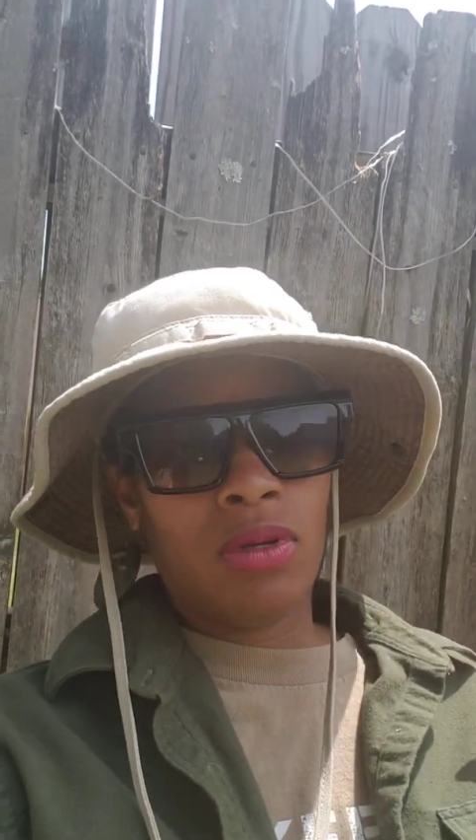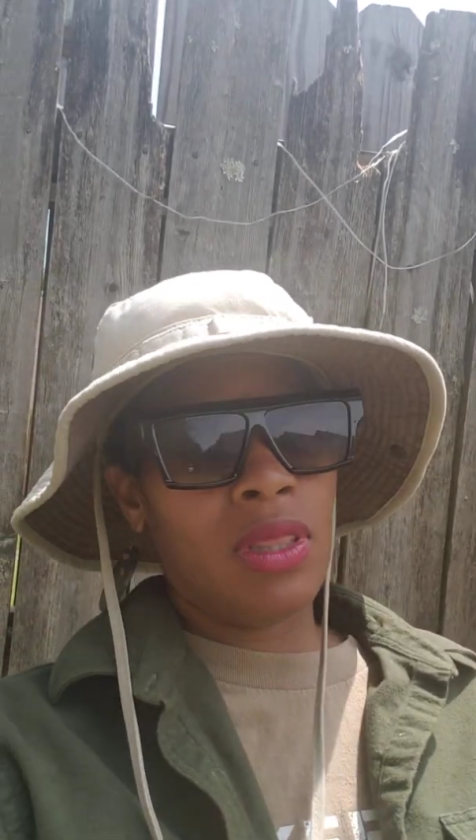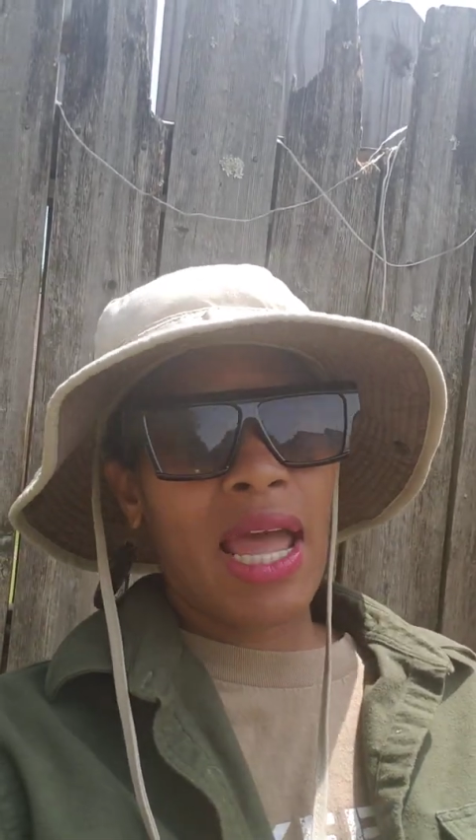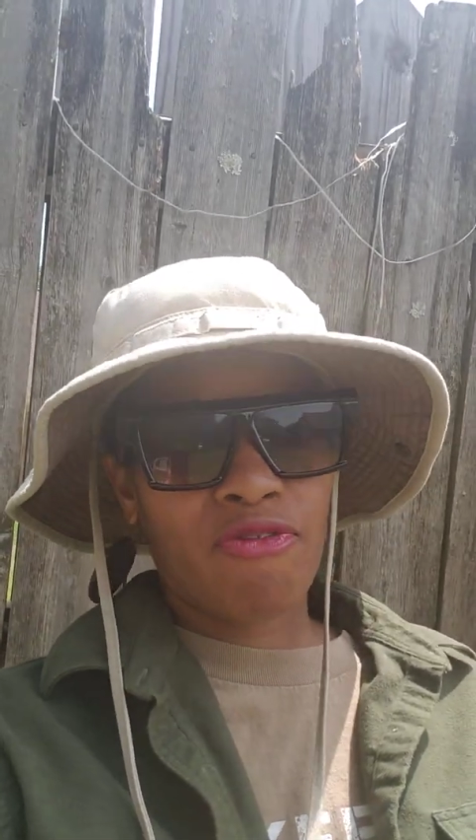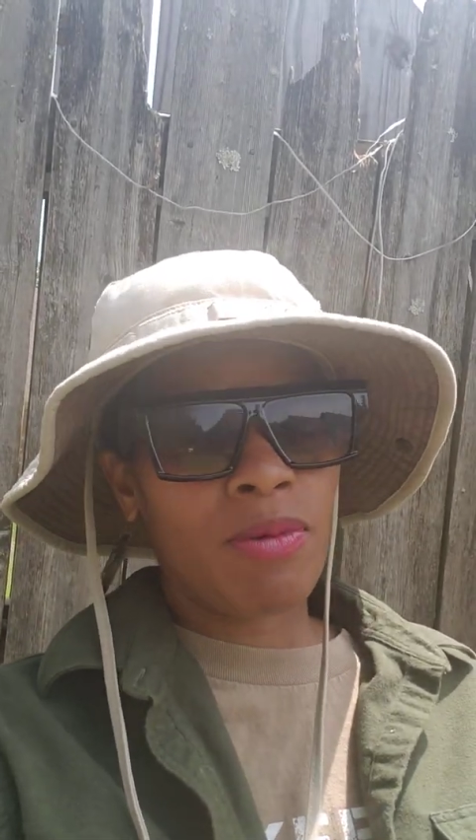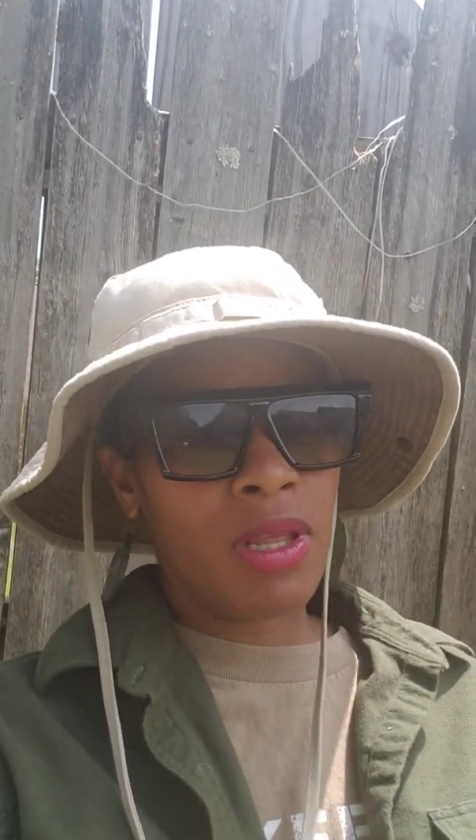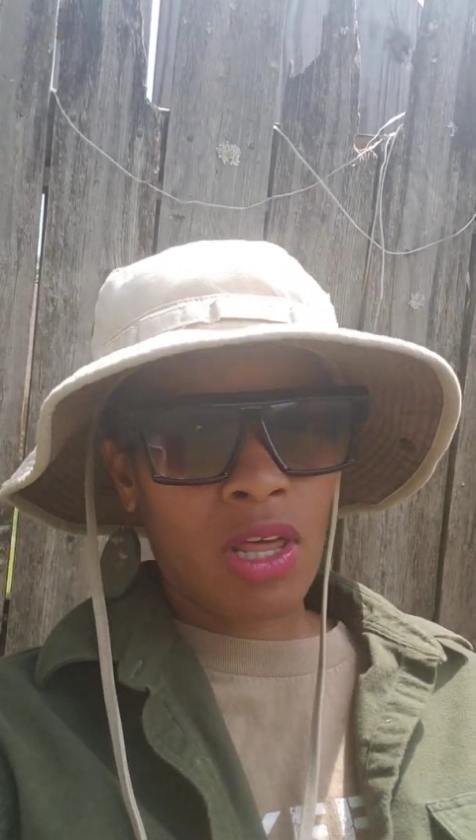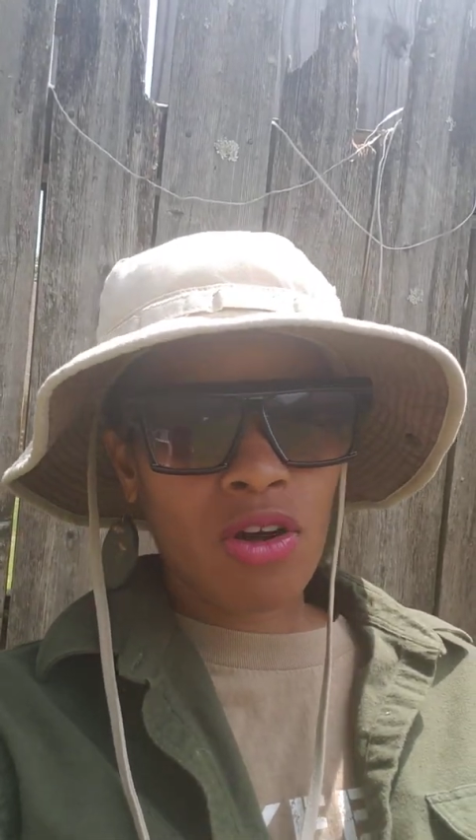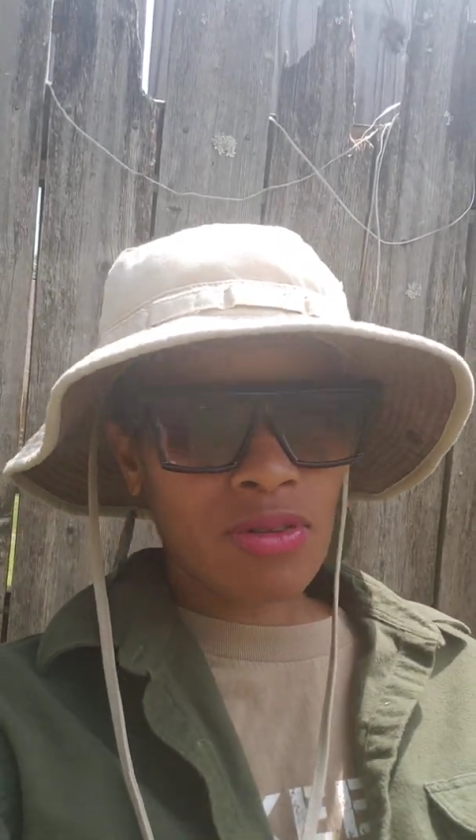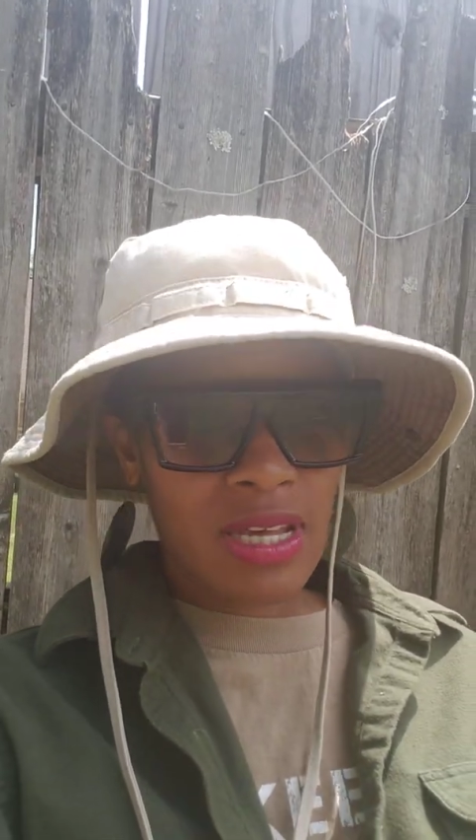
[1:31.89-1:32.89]
like from a
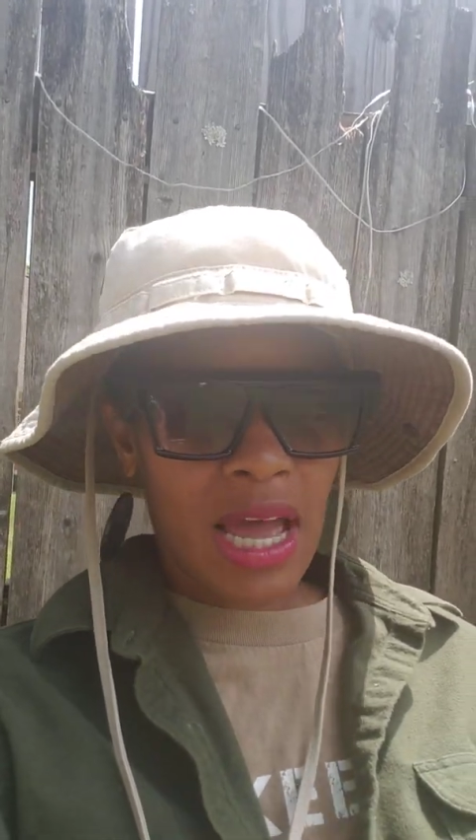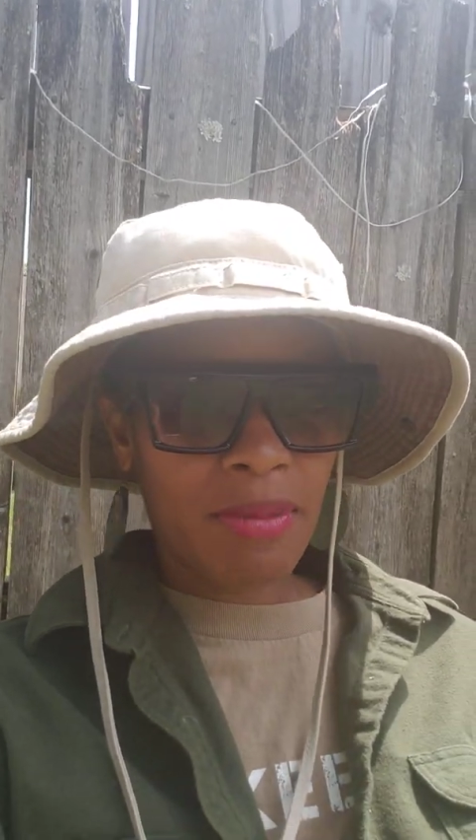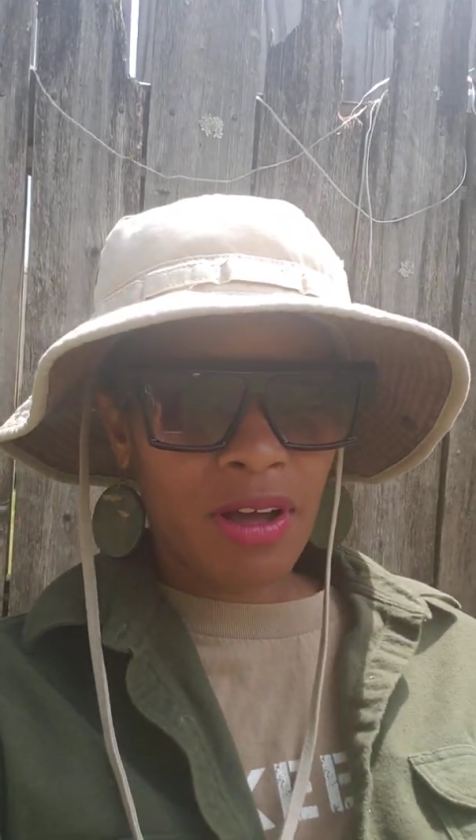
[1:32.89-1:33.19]
long time